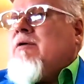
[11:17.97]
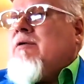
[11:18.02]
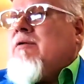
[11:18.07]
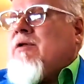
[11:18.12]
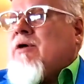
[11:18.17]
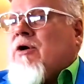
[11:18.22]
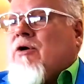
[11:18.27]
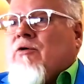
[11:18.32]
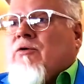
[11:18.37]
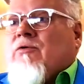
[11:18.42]

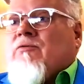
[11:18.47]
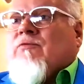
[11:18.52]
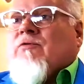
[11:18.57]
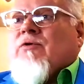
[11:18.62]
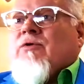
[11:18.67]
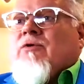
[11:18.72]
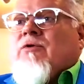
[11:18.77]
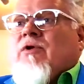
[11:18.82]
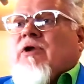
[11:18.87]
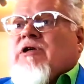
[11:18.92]
The Golden
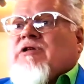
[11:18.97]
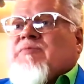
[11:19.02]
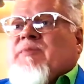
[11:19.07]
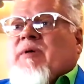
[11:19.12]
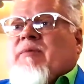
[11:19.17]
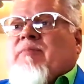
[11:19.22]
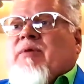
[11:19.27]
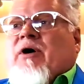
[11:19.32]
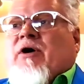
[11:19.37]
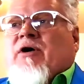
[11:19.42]
Rule has
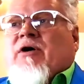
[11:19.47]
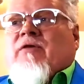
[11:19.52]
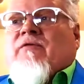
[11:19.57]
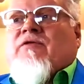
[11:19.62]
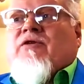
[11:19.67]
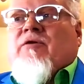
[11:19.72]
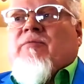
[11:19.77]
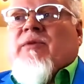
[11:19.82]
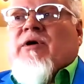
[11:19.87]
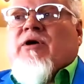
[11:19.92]
been part of
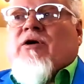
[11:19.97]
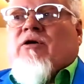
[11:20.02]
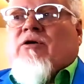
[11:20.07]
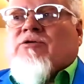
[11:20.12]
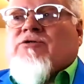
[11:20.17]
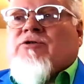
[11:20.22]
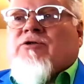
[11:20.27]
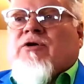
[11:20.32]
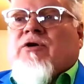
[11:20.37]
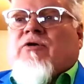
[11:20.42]
human
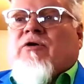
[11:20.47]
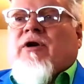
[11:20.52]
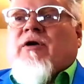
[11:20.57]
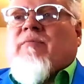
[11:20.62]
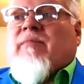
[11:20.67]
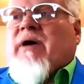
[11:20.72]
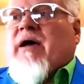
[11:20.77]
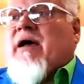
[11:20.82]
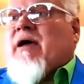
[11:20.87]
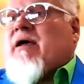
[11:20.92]
culture
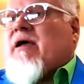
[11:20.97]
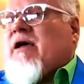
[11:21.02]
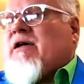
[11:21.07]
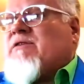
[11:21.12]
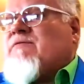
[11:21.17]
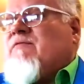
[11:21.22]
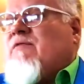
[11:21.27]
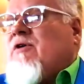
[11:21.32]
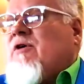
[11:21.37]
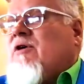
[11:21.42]
going back
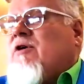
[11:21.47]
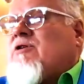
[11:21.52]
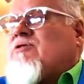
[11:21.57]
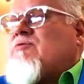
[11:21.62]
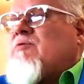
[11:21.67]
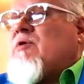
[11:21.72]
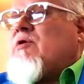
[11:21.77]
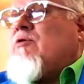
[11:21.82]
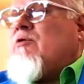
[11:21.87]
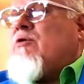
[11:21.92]
as far as
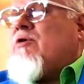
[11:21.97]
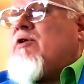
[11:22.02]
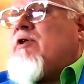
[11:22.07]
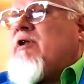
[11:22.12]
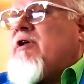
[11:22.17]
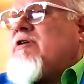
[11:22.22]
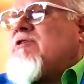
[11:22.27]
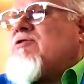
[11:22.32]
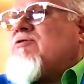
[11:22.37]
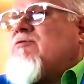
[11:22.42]
recorded
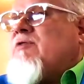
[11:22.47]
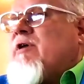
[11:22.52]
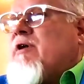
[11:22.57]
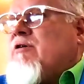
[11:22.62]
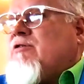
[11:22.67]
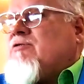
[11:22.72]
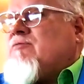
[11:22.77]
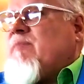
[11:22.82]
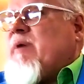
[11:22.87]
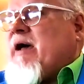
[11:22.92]
history
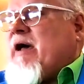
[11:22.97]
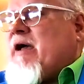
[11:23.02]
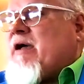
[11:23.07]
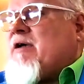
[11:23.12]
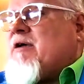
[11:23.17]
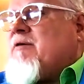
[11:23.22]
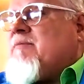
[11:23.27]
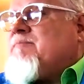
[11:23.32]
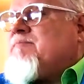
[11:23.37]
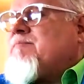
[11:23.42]
goes
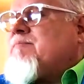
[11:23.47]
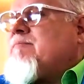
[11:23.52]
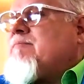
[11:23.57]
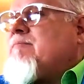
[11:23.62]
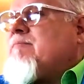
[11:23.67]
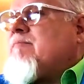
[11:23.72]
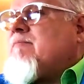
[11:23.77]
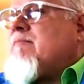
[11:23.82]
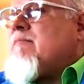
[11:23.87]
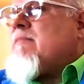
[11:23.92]
back.
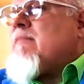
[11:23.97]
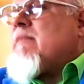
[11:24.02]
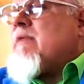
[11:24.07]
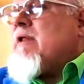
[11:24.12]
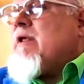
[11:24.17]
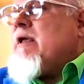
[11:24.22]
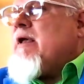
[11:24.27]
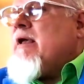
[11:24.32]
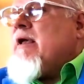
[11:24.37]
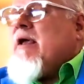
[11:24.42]

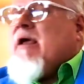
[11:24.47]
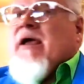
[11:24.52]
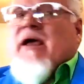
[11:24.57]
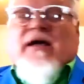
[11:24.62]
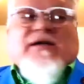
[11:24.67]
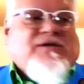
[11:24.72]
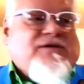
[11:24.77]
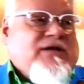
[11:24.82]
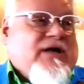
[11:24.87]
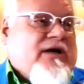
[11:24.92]

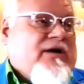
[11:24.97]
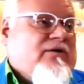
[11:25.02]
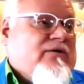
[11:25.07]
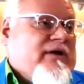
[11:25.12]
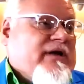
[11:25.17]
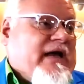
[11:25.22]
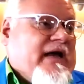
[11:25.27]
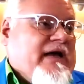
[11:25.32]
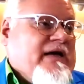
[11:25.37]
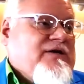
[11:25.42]
It's not
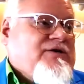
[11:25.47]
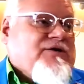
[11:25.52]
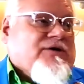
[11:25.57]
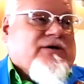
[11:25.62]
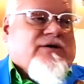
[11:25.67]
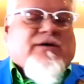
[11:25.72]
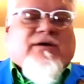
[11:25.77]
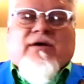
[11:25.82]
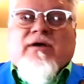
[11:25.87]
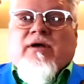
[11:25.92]
only
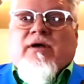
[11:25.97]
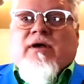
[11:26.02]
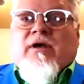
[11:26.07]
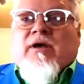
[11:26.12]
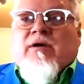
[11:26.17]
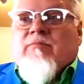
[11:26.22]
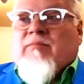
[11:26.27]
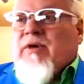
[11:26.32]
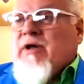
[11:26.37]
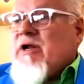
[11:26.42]
ancient,
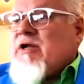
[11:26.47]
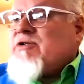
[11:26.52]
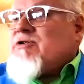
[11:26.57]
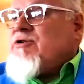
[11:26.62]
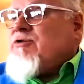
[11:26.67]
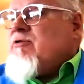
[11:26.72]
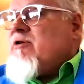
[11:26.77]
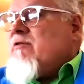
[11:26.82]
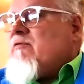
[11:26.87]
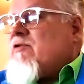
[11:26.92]
but it's
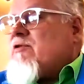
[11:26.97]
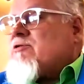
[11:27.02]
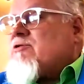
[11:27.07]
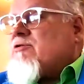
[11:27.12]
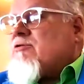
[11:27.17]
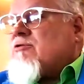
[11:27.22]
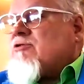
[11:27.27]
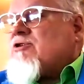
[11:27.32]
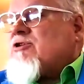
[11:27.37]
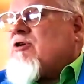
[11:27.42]

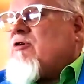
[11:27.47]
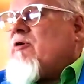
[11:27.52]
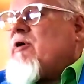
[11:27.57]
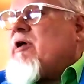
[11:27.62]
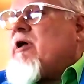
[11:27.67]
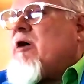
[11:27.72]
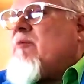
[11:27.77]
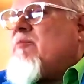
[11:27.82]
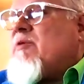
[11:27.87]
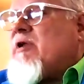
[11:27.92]
universal,
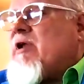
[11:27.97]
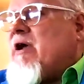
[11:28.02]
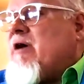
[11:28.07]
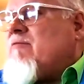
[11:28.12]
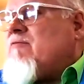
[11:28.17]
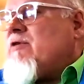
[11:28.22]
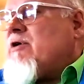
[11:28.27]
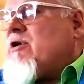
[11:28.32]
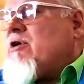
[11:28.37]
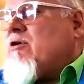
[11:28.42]
showing up in
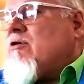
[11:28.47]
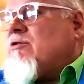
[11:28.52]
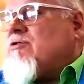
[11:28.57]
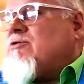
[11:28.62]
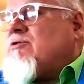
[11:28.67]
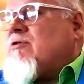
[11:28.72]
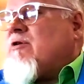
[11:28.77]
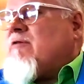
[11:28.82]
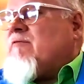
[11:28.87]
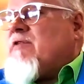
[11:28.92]
every
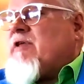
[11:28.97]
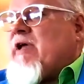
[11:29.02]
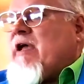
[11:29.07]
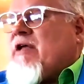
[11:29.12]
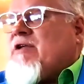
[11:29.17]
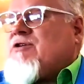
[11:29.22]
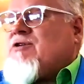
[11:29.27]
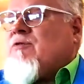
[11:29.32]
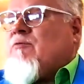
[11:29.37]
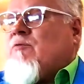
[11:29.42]
culture of the
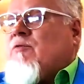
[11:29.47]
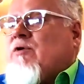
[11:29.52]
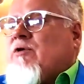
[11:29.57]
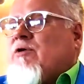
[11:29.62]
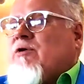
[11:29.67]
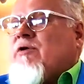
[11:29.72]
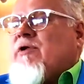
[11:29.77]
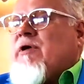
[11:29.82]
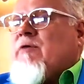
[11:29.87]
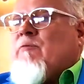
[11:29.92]
ancient
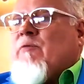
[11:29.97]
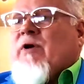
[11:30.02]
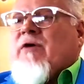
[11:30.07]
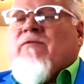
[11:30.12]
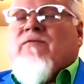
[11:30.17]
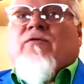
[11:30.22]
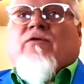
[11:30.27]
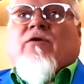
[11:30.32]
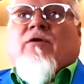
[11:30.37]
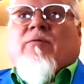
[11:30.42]
world in
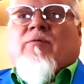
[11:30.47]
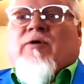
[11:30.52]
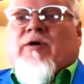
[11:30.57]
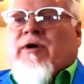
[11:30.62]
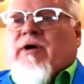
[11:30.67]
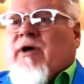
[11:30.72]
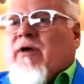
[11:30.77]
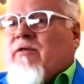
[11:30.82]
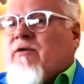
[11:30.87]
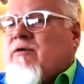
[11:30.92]
one form or
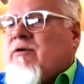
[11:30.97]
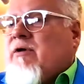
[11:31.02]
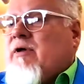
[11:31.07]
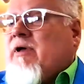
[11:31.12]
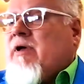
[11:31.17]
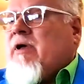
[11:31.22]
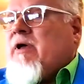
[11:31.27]
another.